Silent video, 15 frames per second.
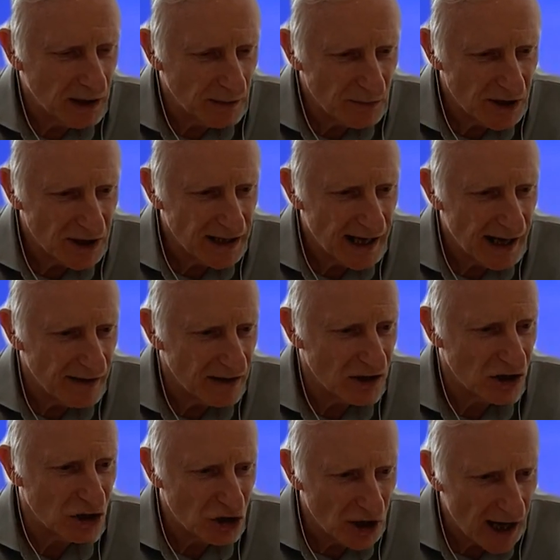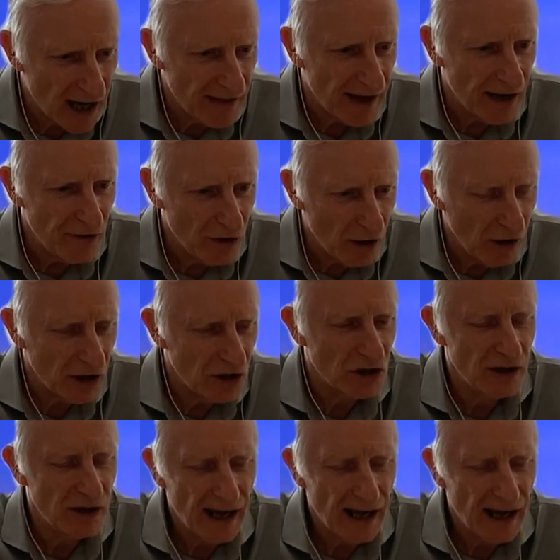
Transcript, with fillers: come together to share that knowledge and